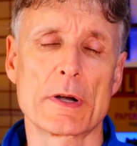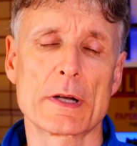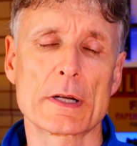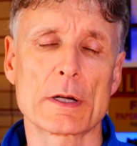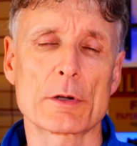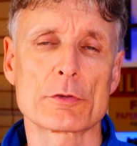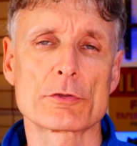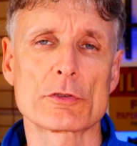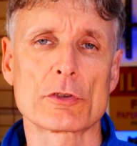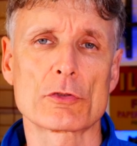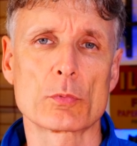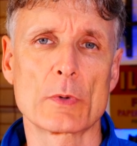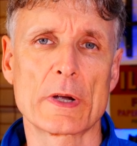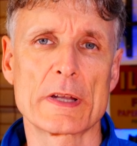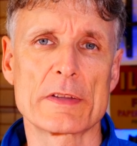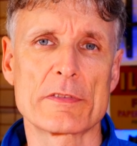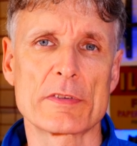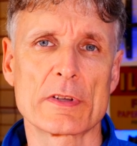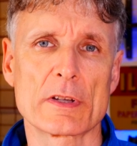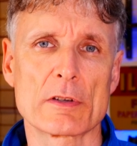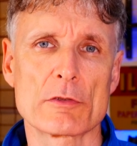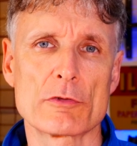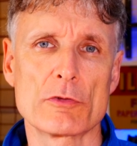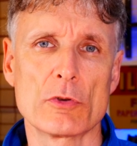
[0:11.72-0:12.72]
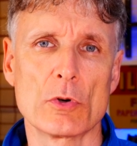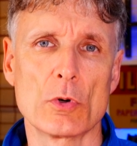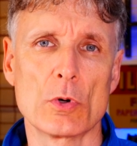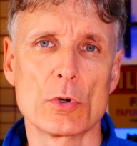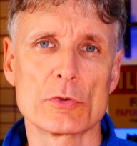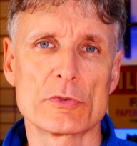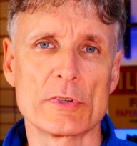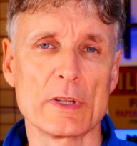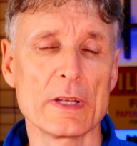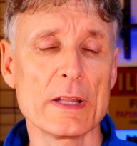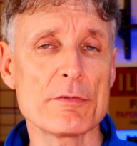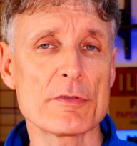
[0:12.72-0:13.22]
and I was just waiting for
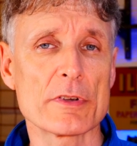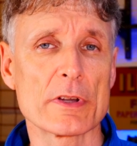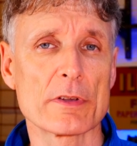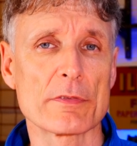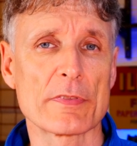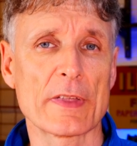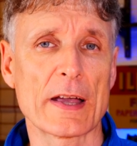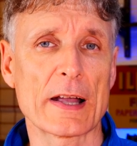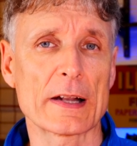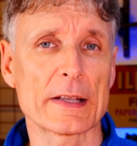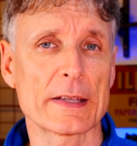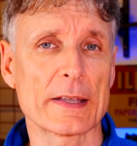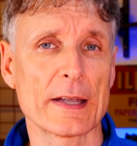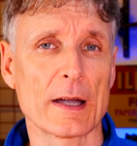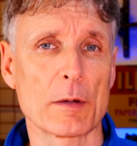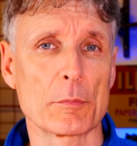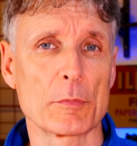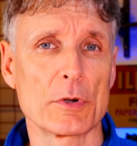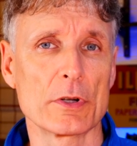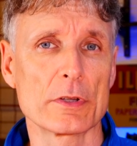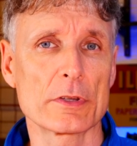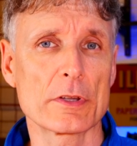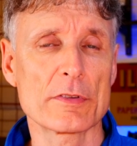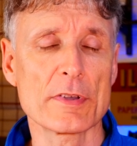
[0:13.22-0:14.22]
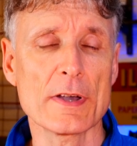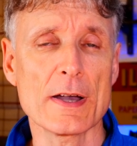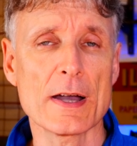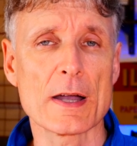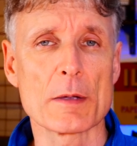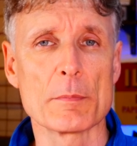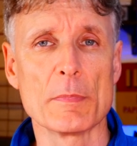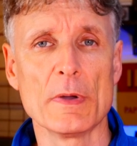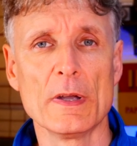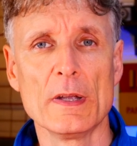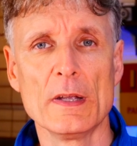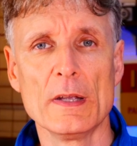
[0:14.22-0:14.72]
delivery of that camera at the
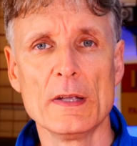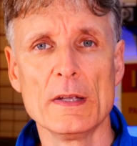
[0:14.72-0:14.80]
time.